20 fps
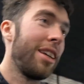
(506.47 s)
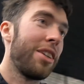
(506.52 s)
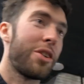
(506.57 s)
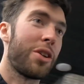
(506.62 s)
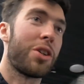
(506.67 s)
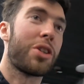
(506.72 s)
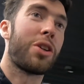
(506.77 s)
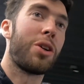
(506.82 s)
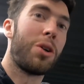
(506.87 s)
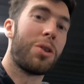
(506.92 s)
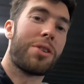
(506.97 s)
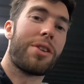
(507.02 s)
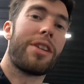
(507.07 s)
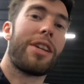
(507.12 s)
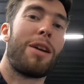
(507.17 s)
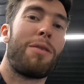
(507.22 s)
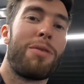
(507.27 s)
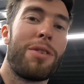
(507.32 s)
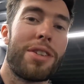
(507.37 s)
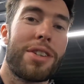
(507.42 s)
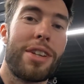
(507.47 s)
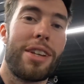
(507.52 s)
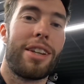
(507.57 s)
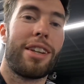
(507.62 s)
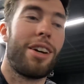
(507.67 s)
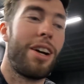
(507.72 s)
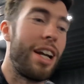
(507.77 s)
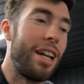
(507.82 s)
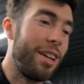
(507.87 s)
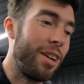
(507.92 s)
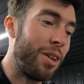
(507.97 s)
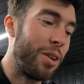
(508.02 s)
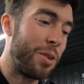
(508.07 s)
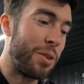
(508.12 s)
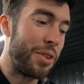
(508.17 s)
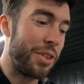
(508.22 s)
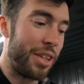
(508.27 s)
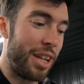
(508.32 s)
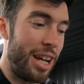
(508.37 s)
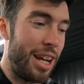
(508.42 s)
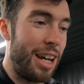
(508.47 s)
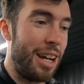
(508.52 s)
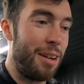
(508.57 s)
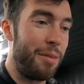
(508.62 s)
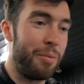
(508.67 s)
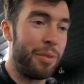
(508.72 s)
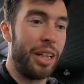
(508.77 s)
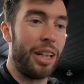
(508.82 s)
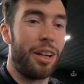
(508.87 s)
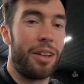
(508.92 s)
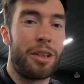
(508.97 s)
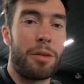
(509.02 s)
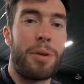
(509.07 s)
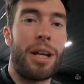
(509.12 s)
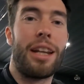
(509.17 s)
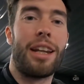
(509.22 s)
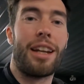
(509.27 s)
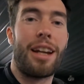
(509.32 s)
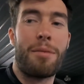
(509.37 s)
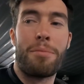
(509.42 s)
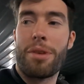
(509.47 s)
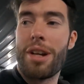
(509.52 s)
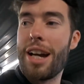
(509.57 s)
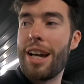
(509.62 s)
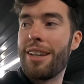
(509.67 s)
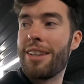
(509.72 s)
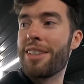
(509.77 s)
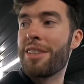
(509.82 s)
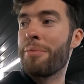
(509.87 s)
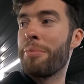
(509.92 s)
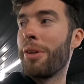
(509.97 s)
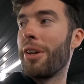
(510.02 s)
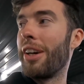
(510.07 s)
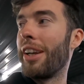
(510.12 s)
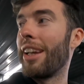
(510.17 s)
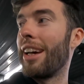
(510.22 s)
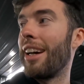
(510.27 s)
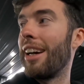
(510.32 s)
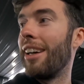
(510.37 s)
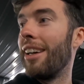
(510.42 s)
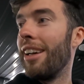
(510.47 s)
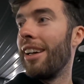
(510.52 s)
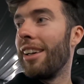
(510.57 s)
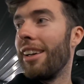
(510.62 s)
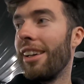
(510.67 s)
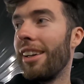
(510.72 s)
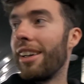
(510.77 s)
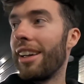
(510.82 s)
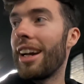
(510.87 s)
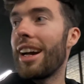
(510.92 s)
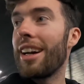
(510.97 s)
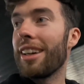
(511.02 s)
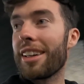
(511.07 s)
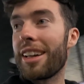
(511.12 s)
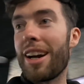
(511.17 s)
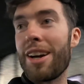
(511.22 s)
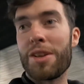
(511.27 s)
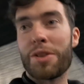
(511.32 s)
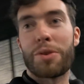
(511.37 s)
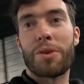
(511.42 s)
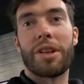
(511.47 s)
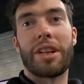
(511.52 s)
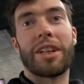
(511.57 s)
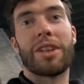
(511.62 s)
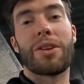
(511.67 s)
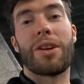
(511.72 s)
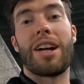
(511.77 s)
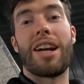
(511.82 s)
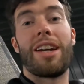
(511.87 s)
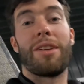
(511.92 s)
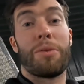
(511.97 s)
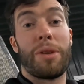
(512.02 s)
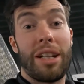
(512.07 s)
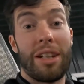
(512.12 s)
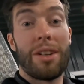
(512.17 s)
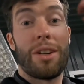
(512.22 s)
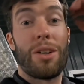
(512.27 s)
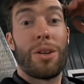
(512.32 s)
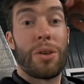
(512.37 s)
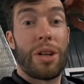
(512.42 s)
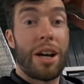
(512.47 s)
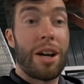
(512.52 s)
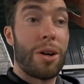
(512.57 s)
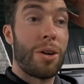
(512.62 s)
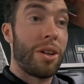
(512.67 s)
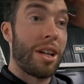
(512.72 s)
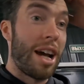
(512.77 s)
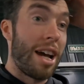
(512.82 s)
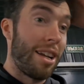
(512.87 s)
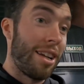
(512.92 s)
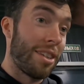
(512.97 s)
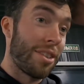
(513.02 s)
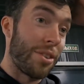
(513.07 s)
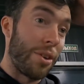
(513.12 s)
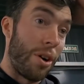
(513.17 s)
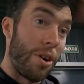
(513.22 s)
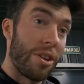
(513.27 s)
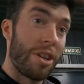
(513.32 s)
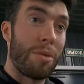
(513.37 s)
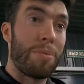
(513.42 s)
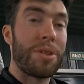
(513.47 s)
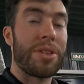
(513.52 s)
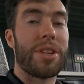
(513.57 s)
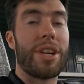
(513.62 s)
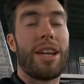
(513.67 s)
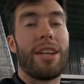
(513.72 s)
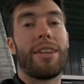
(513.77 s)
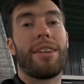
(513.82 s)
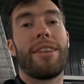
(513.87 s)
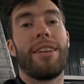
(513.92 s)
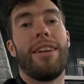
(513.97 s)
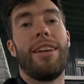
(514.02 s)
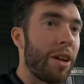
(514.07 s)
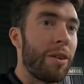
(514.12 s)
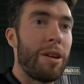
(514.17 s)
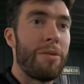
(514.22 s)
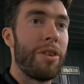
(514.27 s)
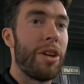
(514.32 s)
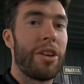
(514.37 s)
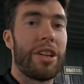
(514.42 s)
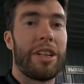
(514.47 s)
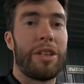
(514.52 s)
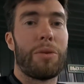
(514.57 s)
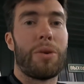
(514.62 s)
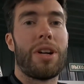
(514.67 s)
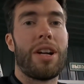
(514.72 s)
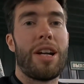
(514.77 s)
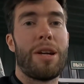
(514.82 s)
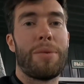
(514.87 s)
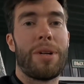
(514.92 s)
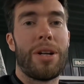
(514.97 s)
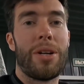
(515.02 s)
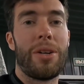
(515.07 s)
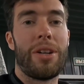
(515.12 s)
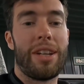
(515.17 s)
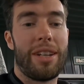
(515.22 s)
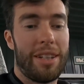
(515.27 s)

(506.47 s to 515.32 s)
Just shows the difference in dynos, you know, depending on brands. But yeah, car's running great. We know now that it's 100%. We have nothing to worry about.